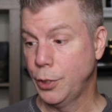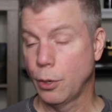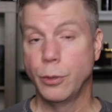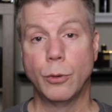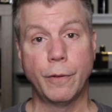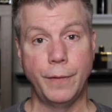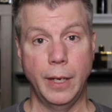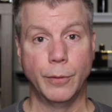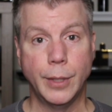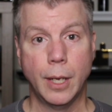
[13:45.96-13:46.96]
which are your
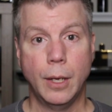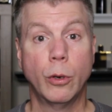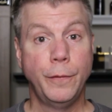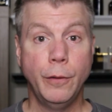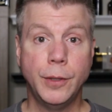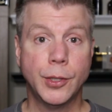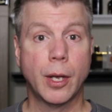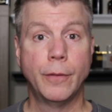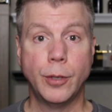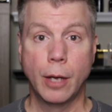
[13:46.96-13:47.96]
favorite, or if you've
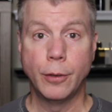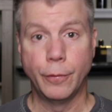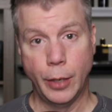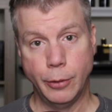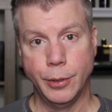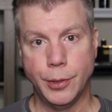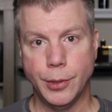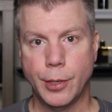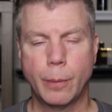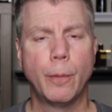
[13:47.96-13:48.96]
discovered other
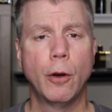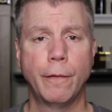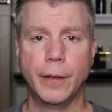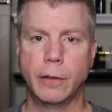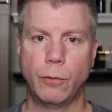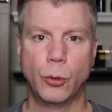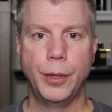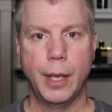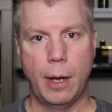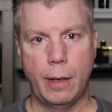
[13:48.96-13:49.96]
fragrances that are perfect
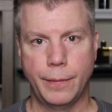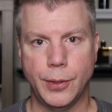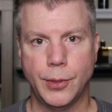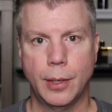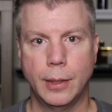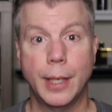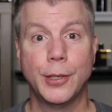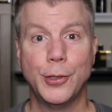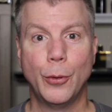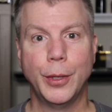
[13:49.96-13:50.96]
for the office.
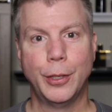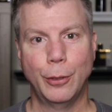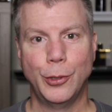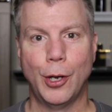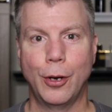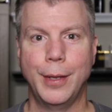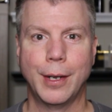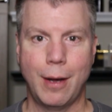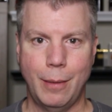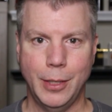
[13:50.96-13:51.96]
Let us know what those are in
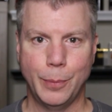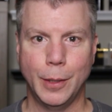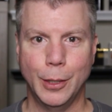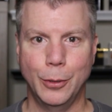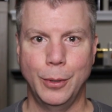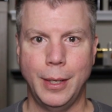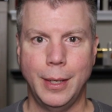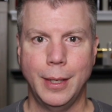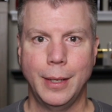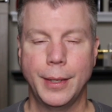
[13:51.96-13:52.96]
the comments below.
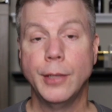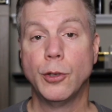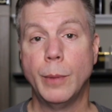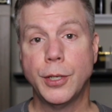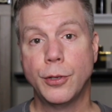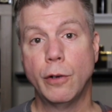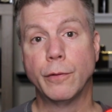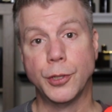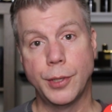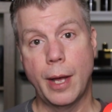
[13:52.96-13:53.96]
Thanks so much though
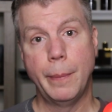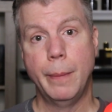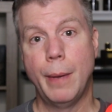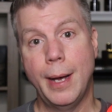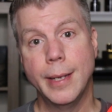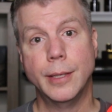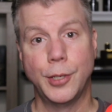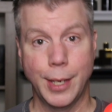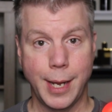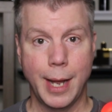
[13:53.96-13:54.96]
for stopping by
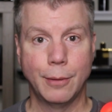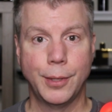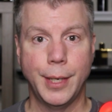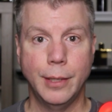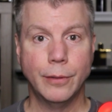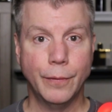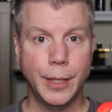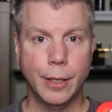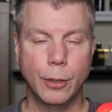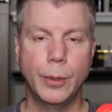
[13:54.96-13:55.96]
and checking out today's
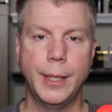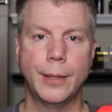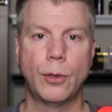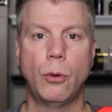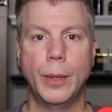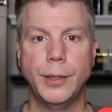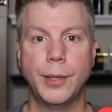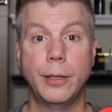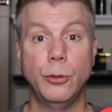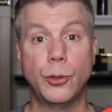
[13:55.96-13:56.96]
video, and as
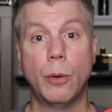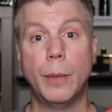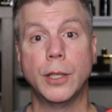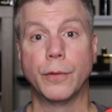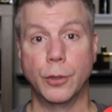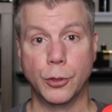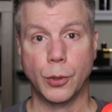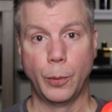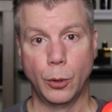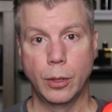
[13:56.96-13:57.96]
always, thank you so much for your
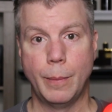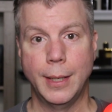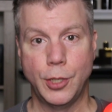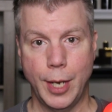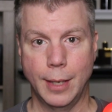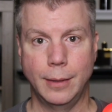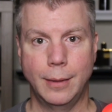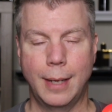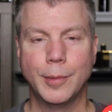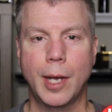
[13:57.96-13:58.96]
support on my channel.
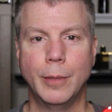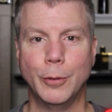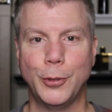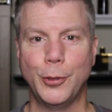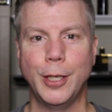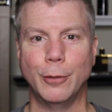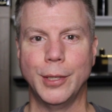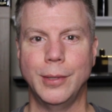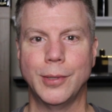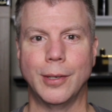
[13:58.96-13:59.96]
I'm Tommy with Studio
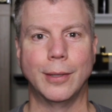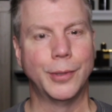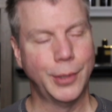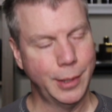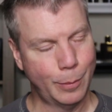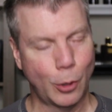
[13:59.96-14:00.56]
Scents, and I'll see you